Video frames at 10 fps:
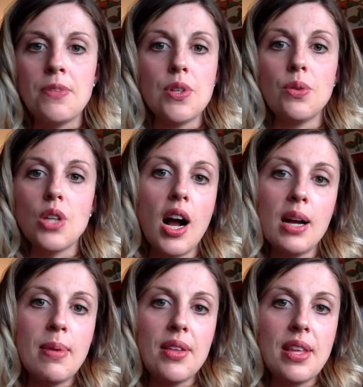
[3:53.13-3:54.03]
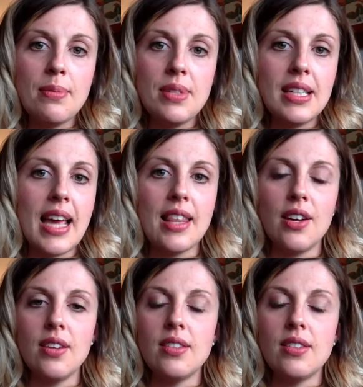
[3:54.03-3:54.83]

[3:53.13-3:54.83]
So talk about them together.